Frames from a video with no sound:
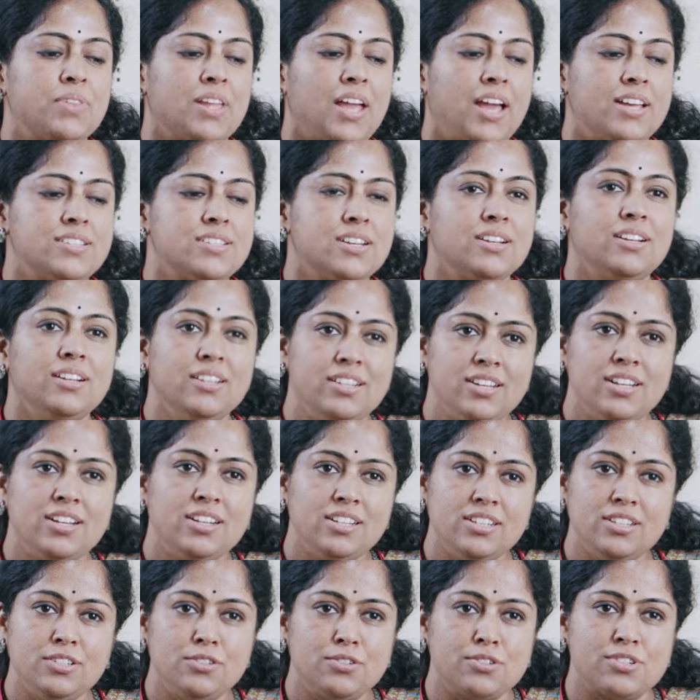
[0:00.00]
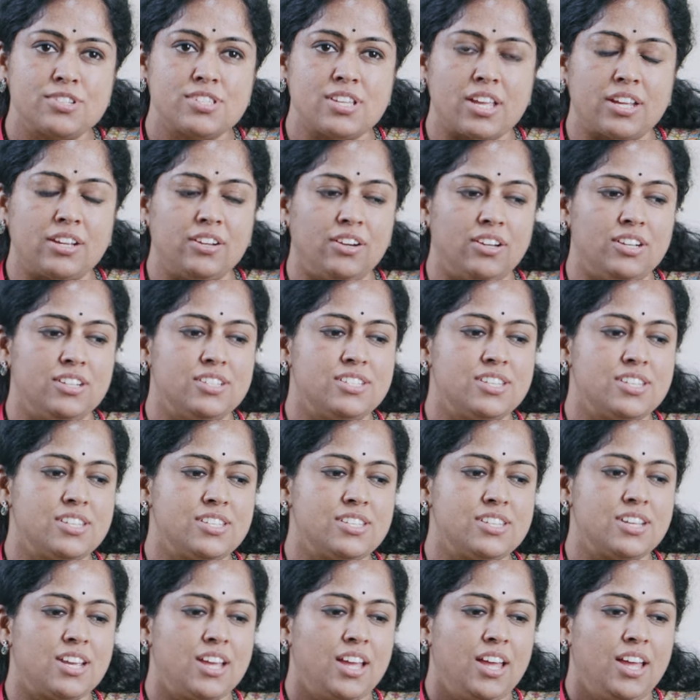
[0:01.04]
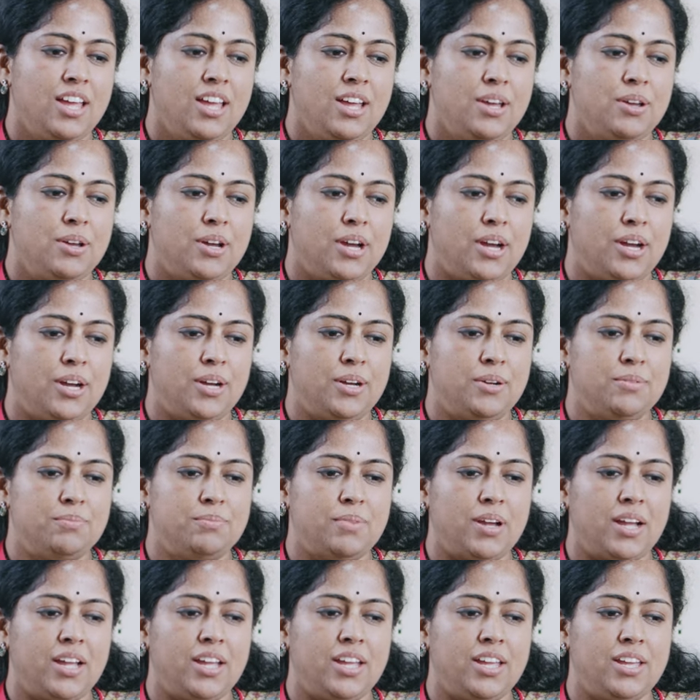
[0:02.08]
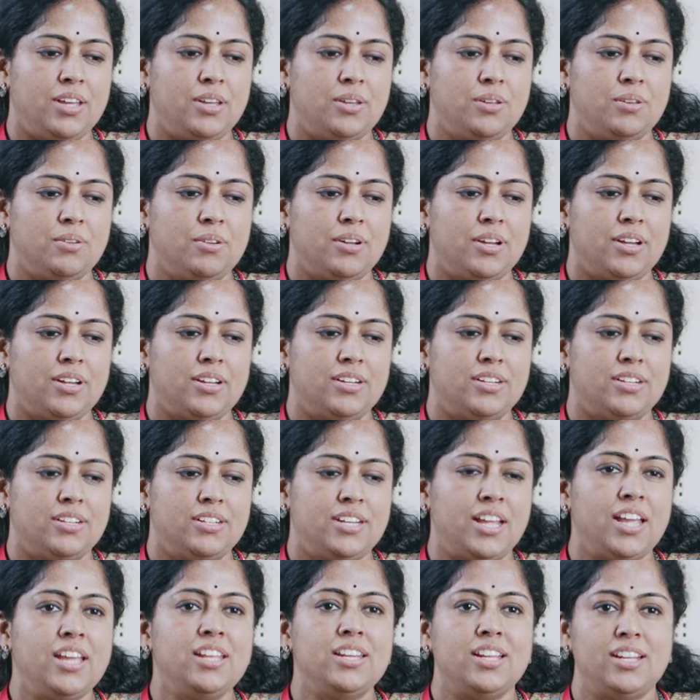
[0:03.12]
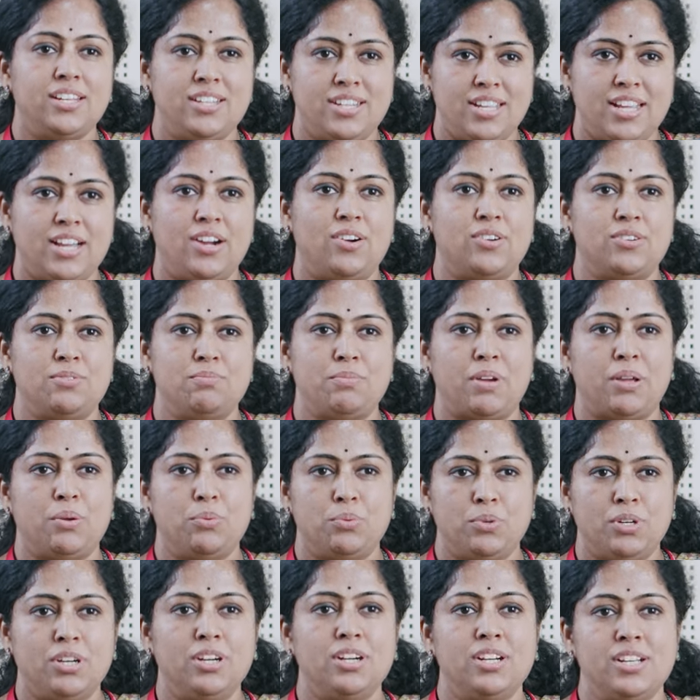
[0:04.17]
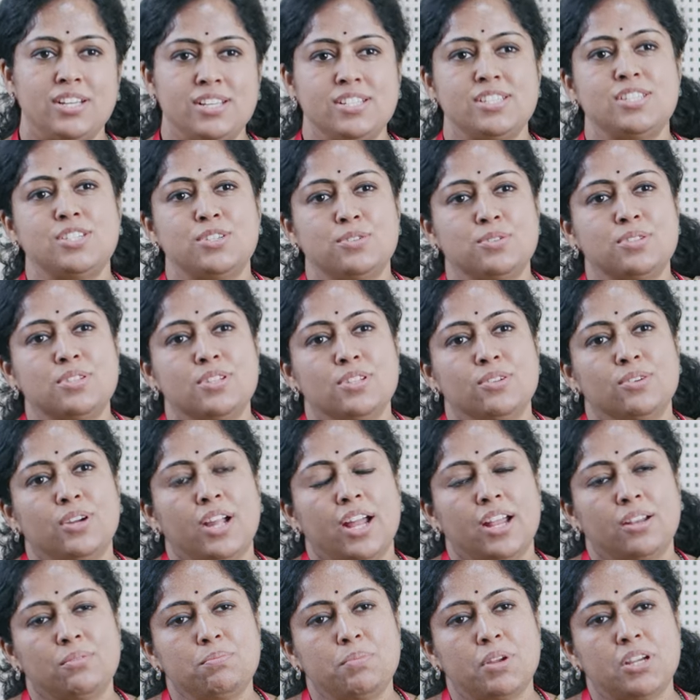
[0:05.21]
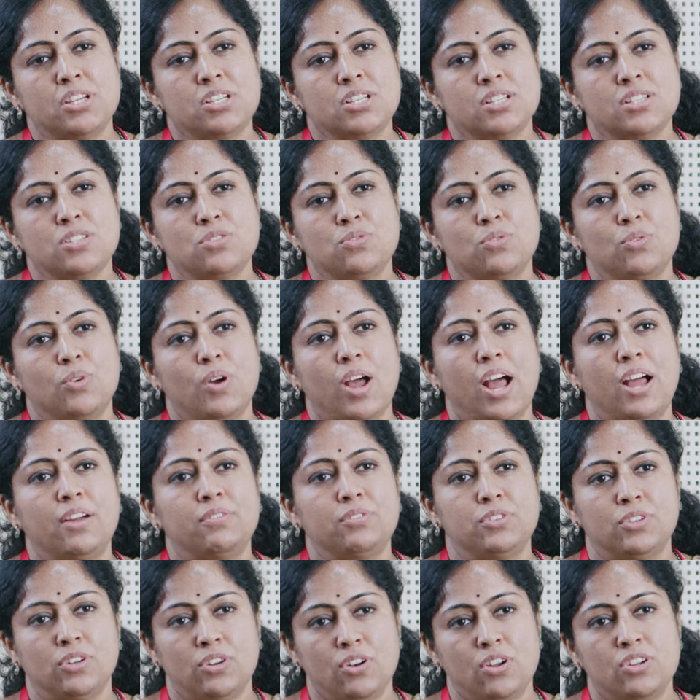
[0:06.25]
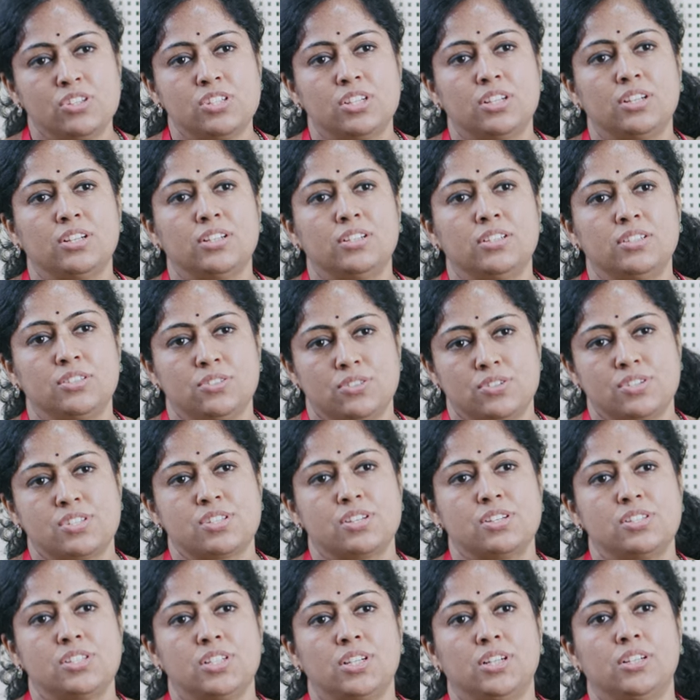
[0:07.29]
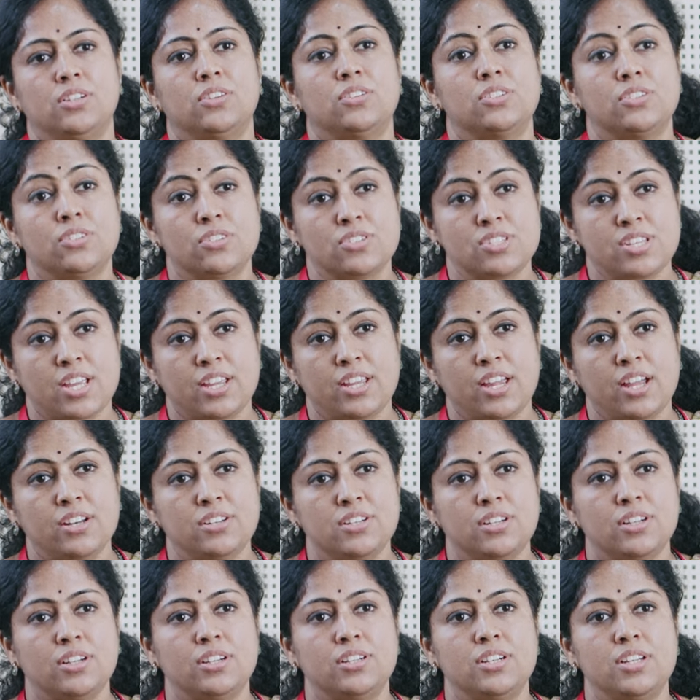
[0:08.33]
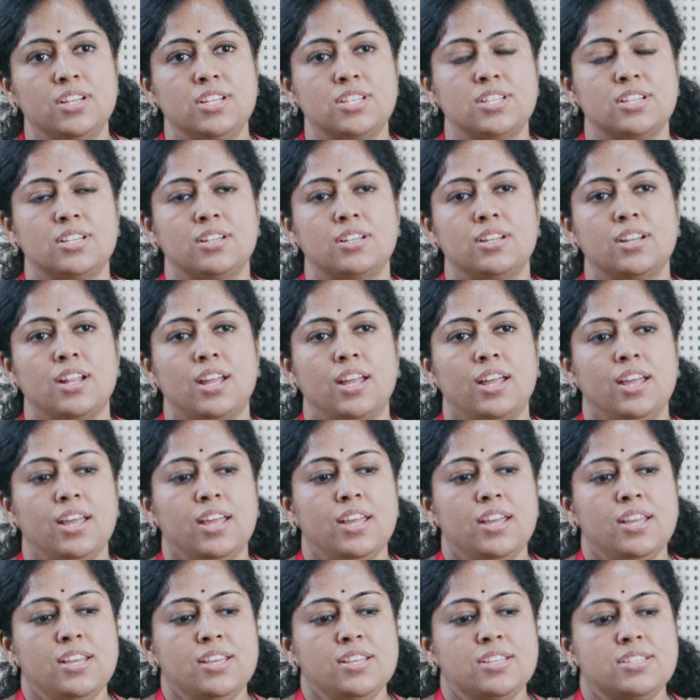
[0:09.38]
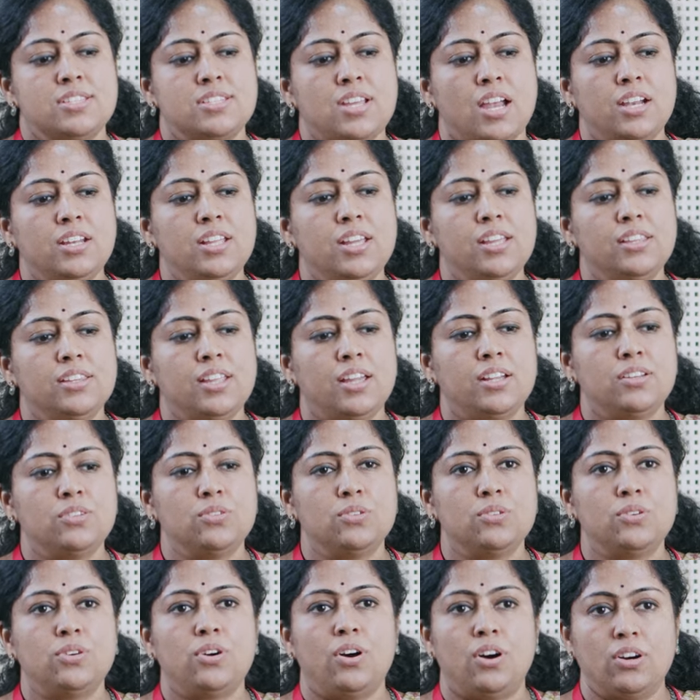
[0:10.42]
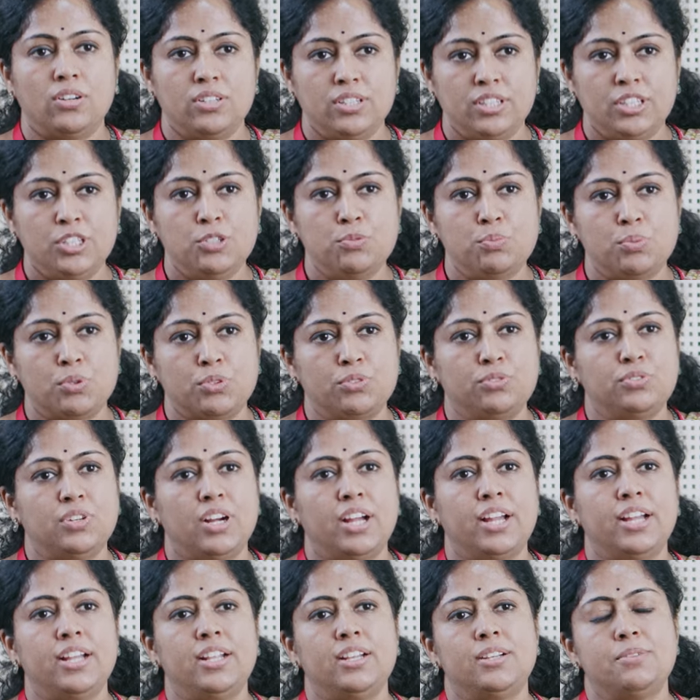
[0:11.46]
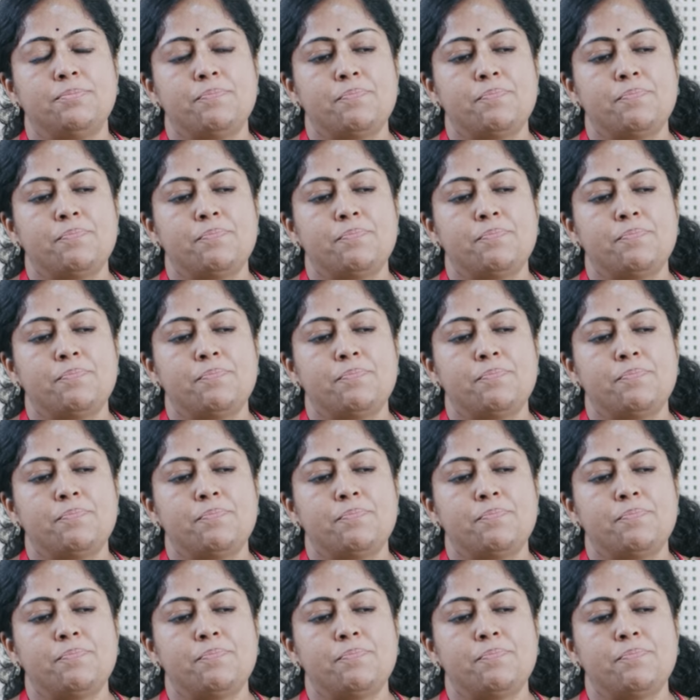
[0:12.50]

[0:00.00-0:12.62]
As a clinical neuropsychologist, my day in and day out, my work is to look at patients who have neurological, neurosurgical, or neuropsychiatric condition, studying their neurocognitive profile,